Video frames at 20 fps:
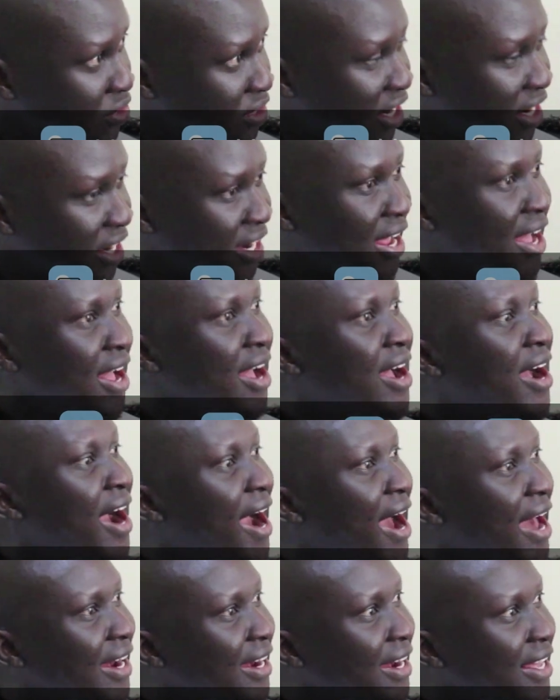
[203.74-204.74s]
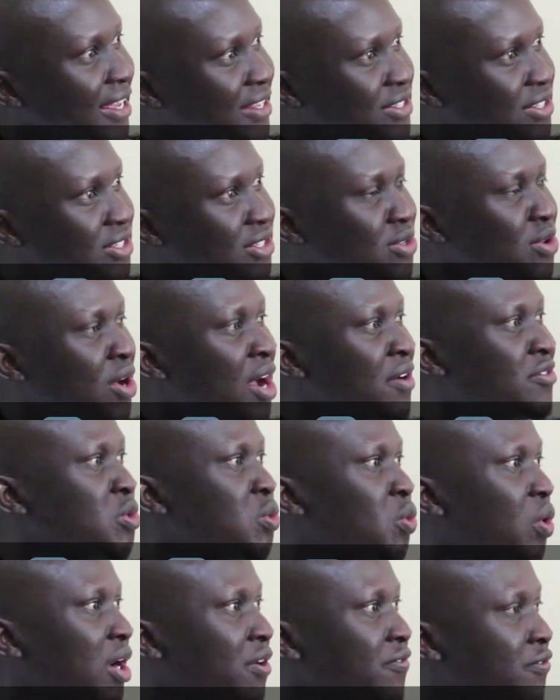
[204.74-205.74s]
Sudan, unless you have to
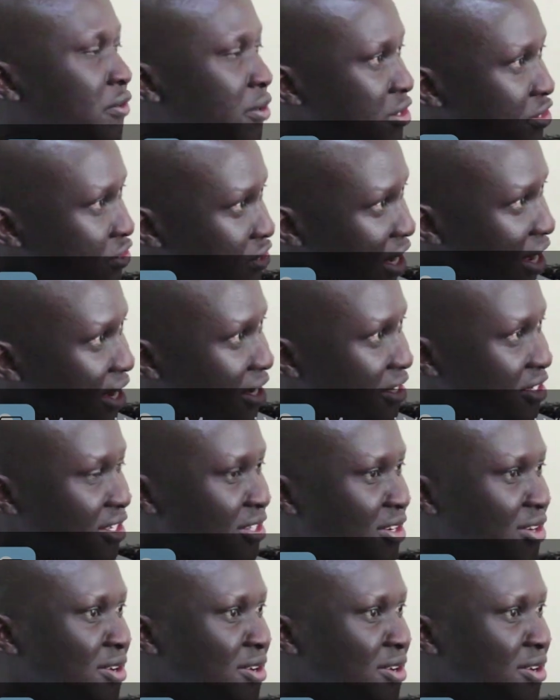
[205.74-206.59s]
work for a state,